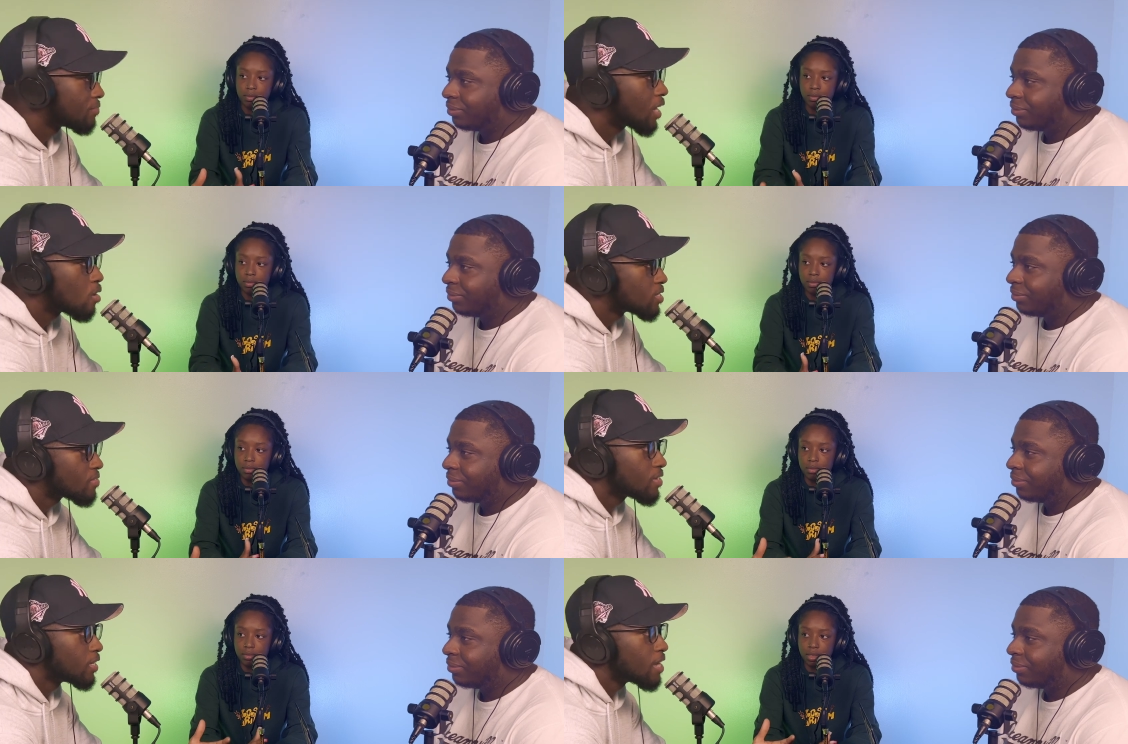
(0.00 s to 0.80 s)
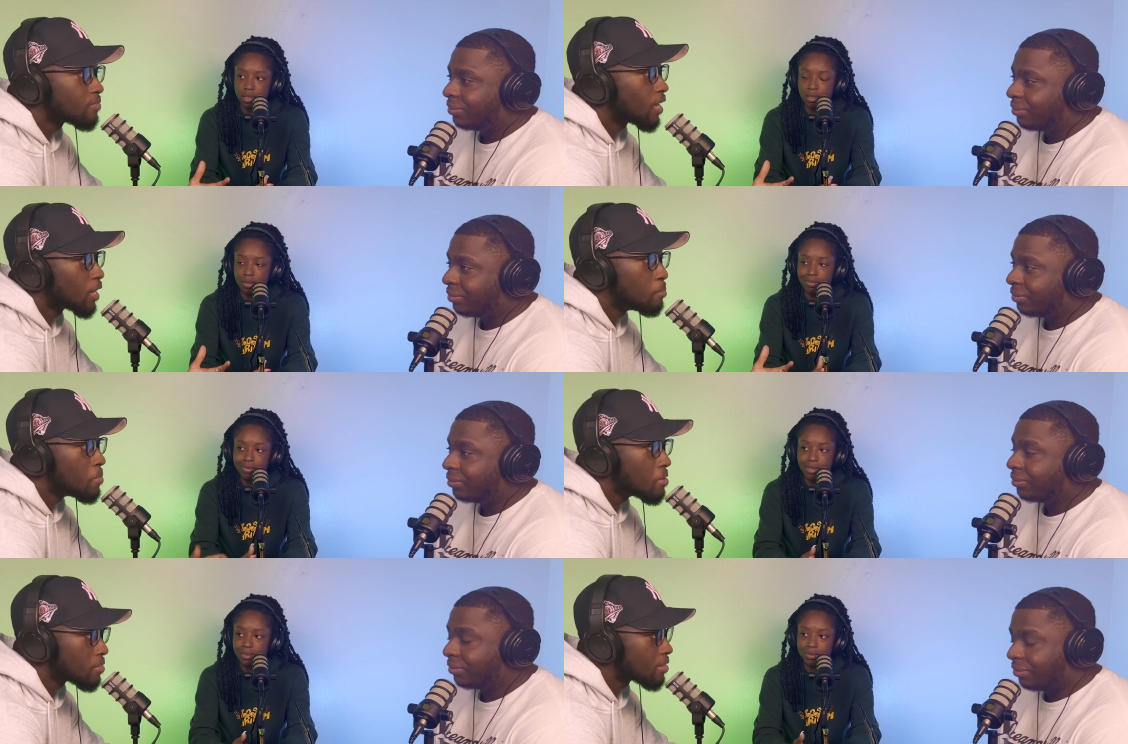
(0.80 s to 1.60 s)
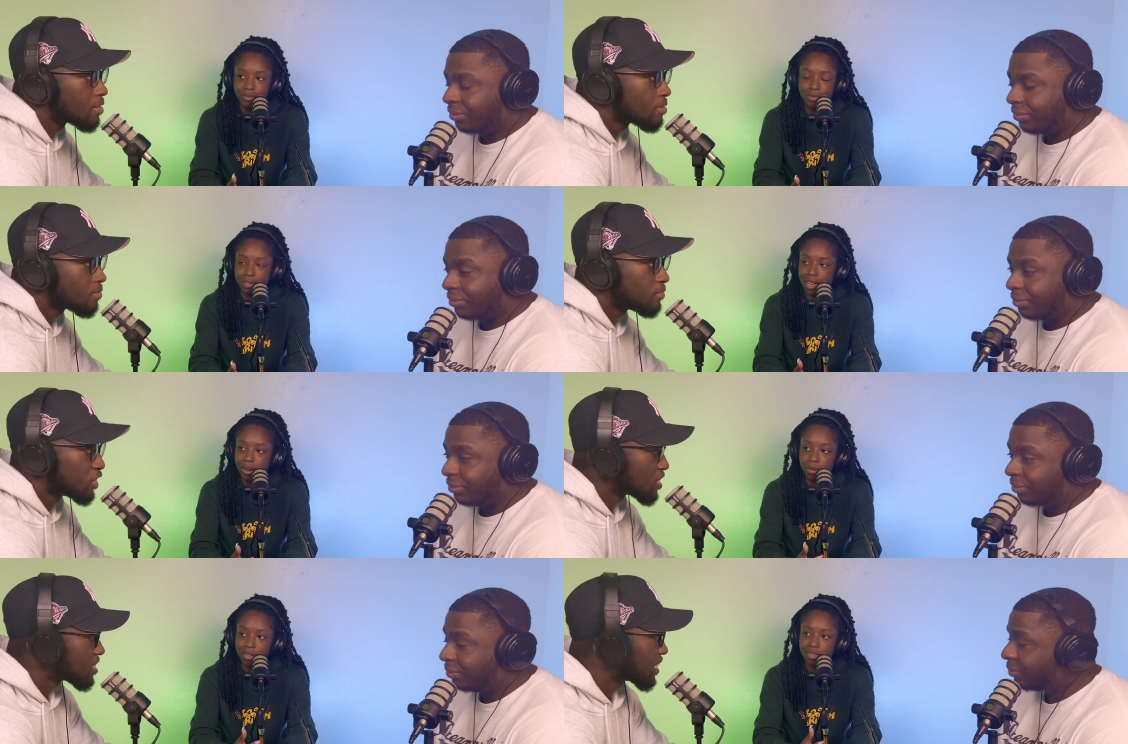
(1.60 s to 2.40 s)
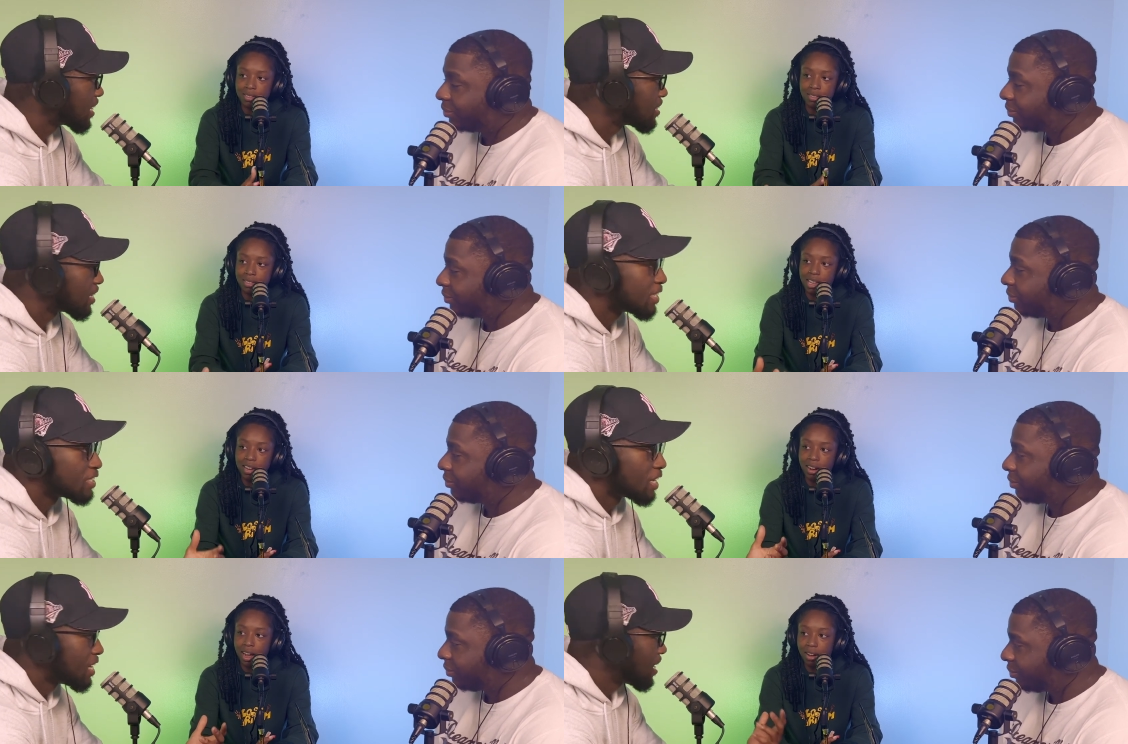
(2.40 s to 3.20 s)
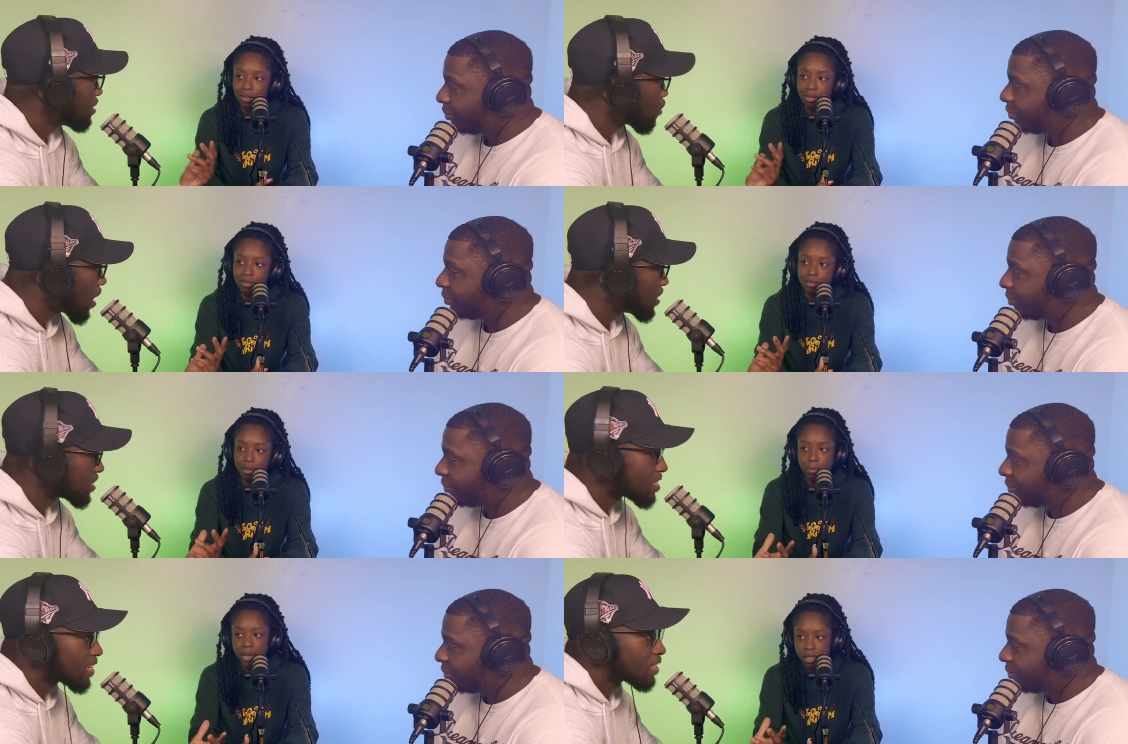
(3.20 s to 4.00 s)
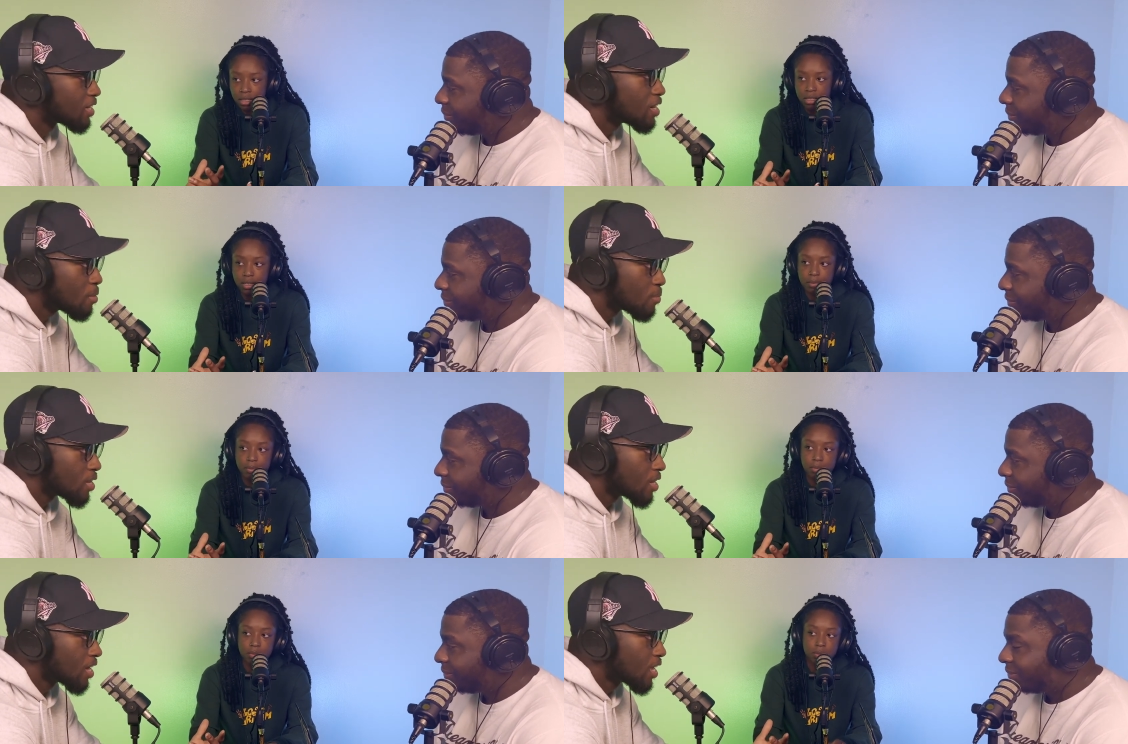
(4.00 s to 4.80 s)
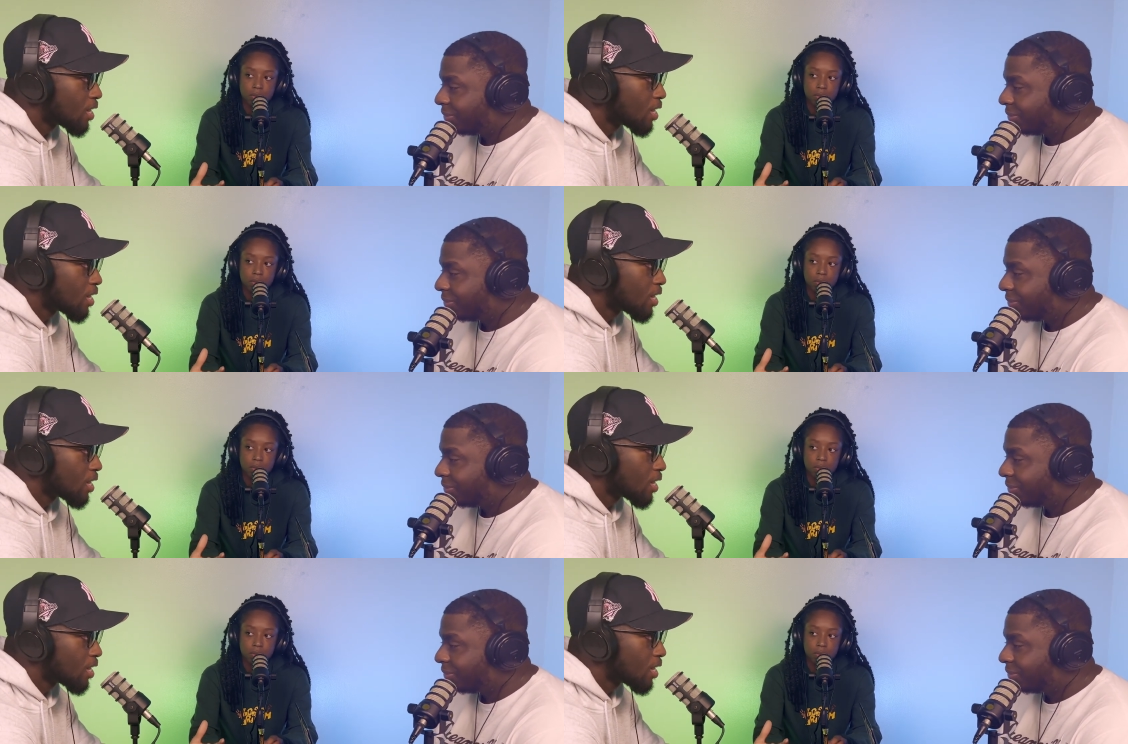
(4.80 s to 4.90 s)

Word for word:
Speaker 1: flowers every day for like a month flowers, just to get the take her out, right? Just to get the, the number.